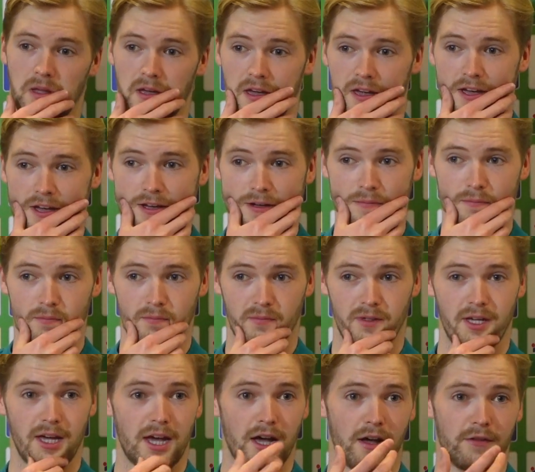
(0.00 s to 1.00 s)
Um,
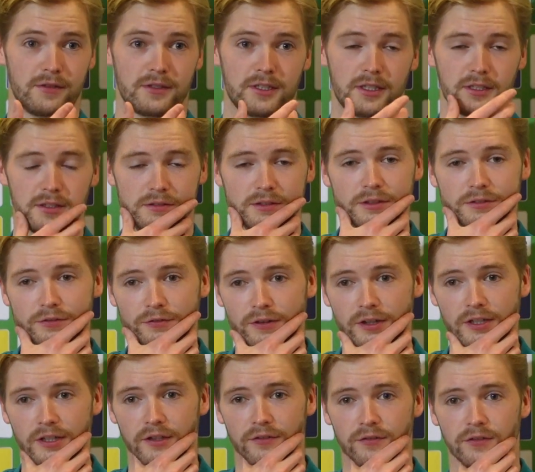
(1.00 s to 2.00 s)
yeah, obviously it's, it's,
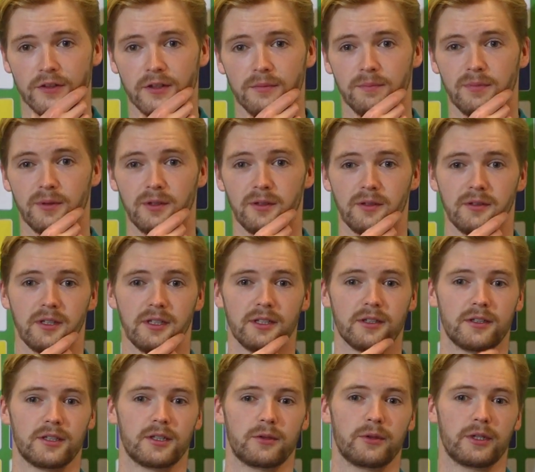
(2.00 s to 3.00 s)
very difficult, but I
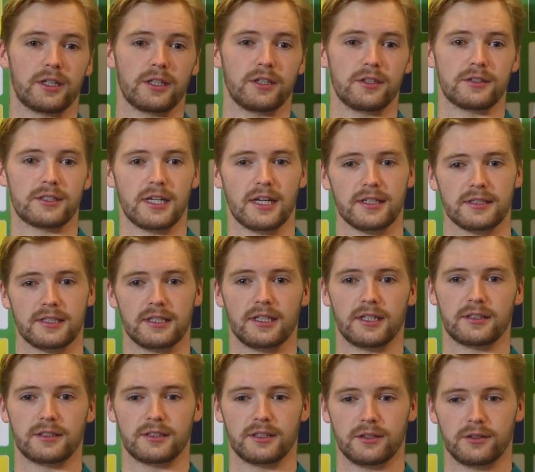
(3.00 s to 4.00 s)
don't think we can use that as an
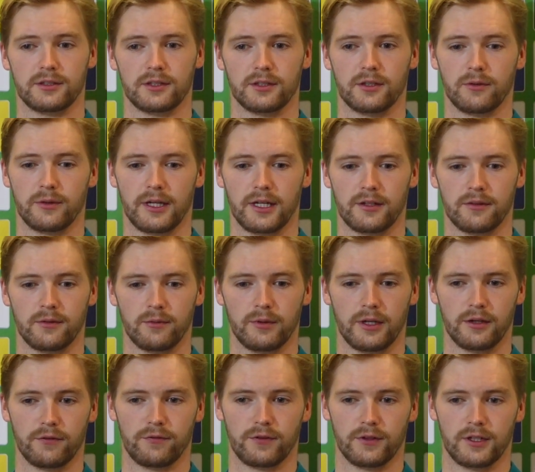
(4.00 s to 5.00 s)
excuse. You know, we had we
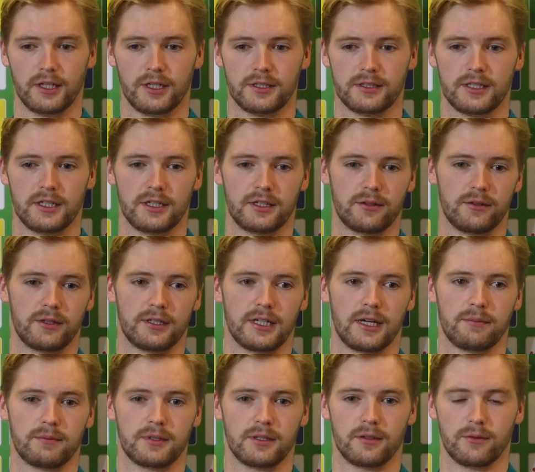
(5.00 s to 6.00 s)
had a few days there to
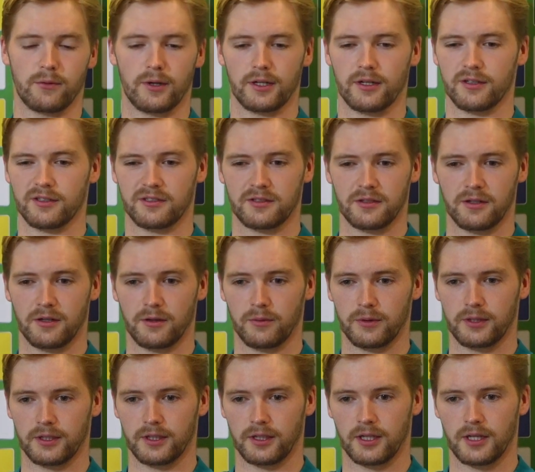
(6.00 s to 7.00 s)
adapt to the weather, so I
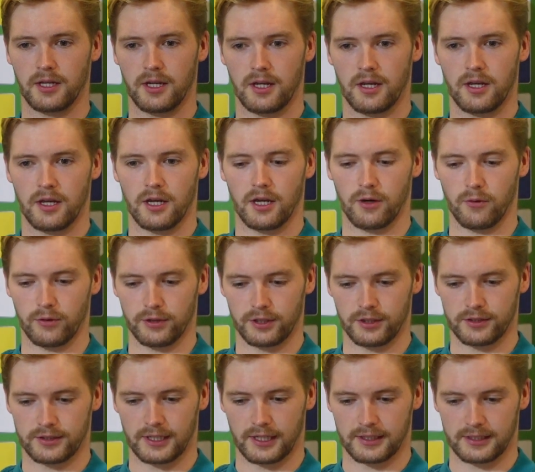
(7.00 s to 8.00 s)
wouldn't I wouldn't
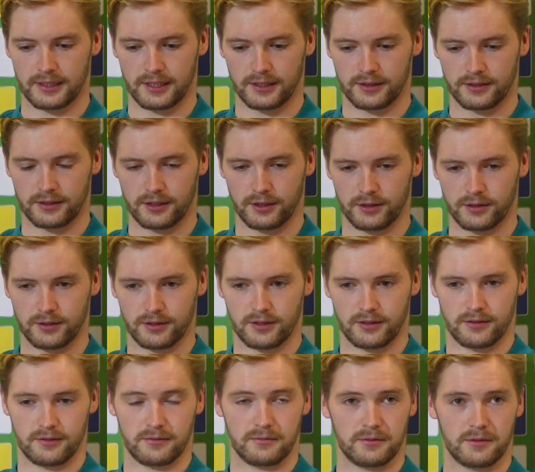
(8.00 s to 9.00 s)
use that as an excuse.
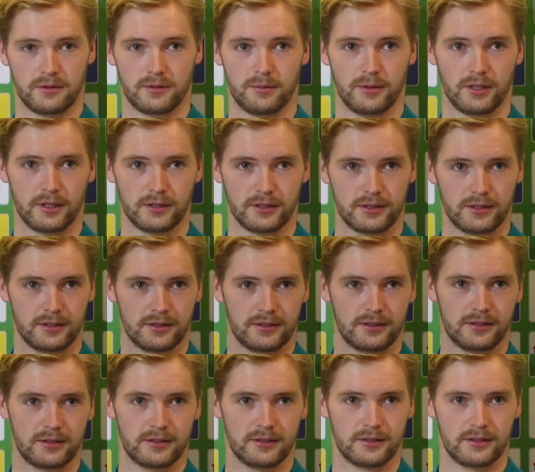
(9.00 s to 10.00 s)

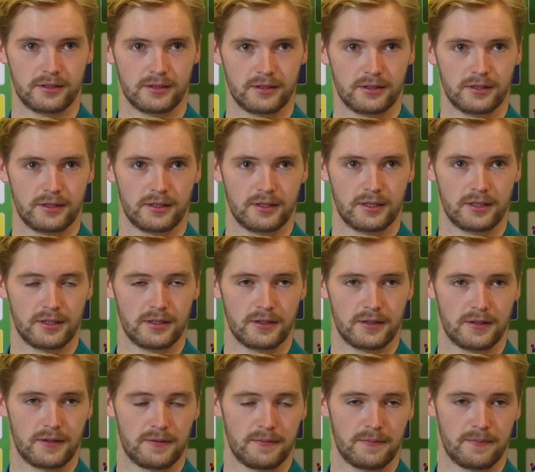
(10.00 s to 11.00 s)
Okay, and
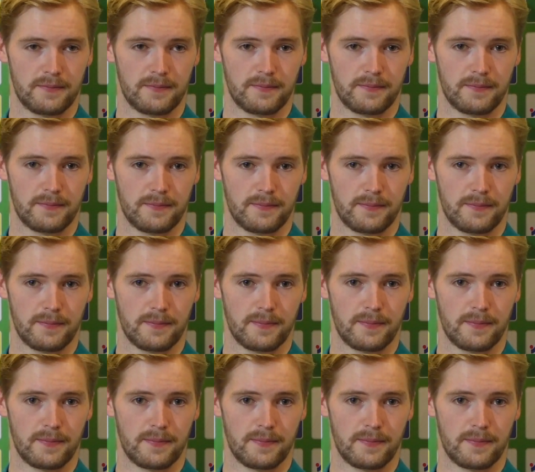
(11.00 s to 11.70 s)
um, Stephen Kenny